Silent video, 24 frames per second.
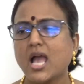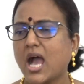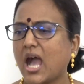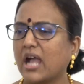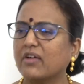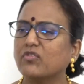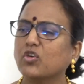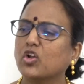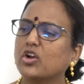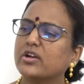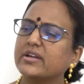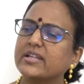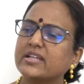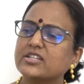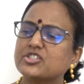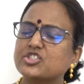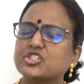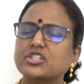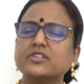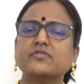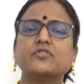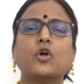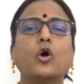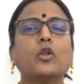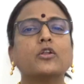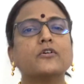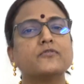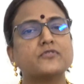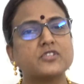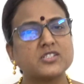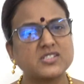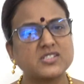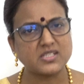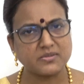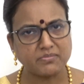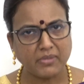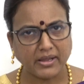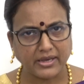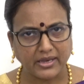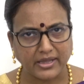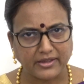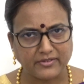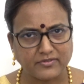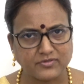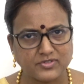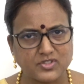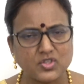I've already achieved all of in my life.